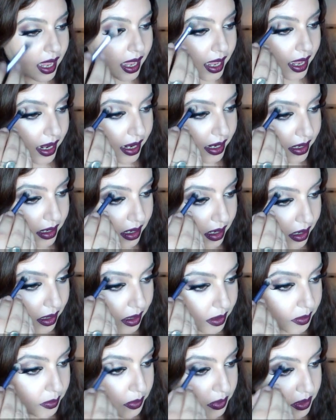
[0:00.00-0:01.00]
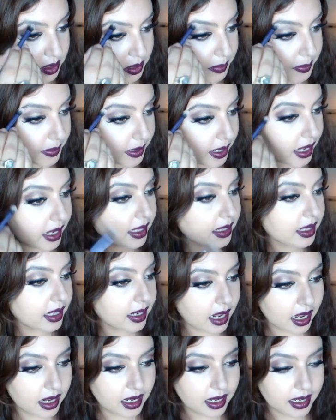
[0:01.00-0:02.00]
and would apply
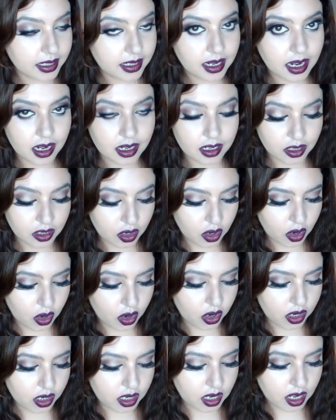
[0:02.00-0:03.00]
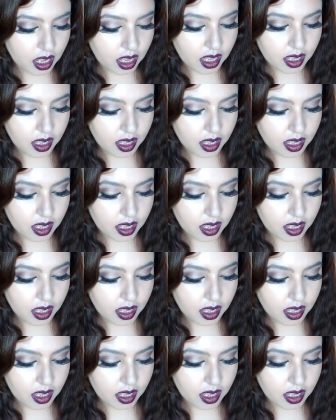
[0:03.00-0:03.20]
that highlight color on